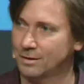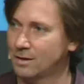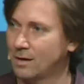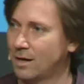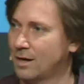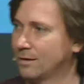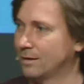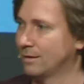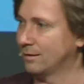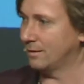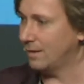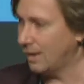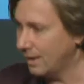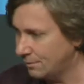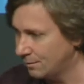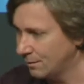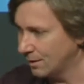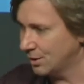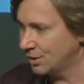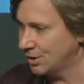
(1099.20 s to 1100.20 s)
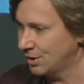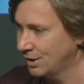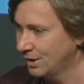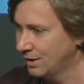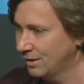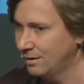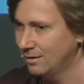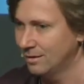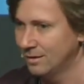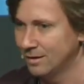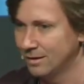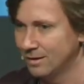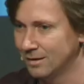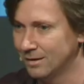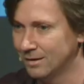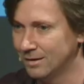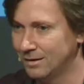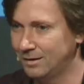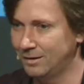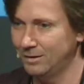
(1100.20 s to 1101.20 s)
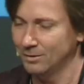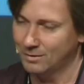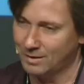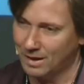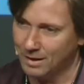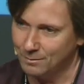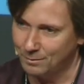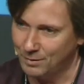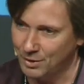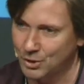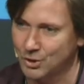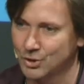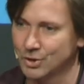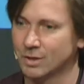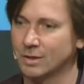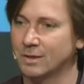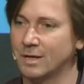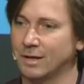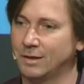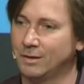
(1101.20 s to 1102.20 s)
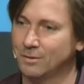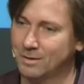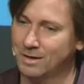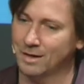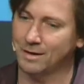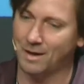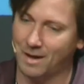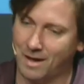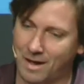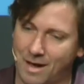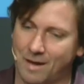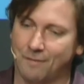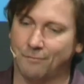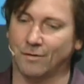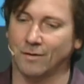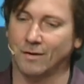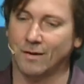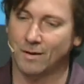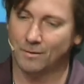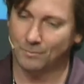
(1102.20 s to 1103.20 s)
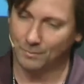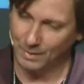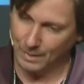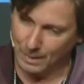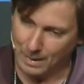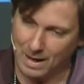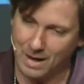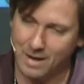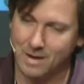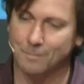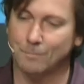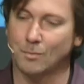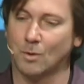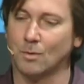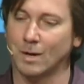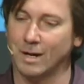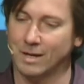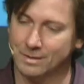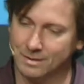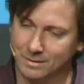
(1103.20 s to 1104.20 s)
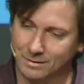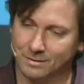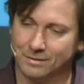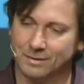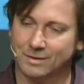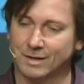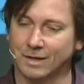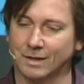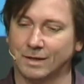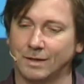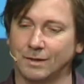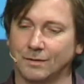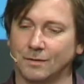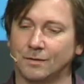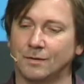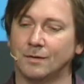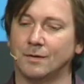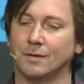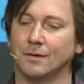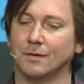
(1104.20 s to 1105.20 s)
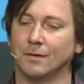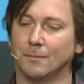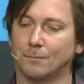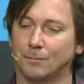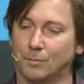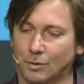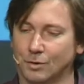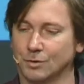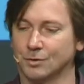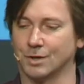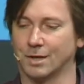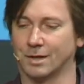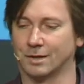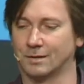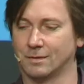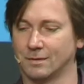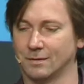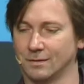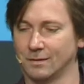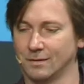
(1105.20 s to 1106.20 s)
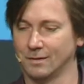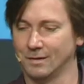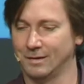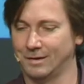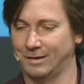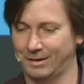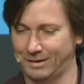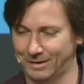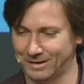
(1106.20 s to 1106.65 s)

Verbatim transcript: card and that machine, you can be sure that you can have a reliable and secure project in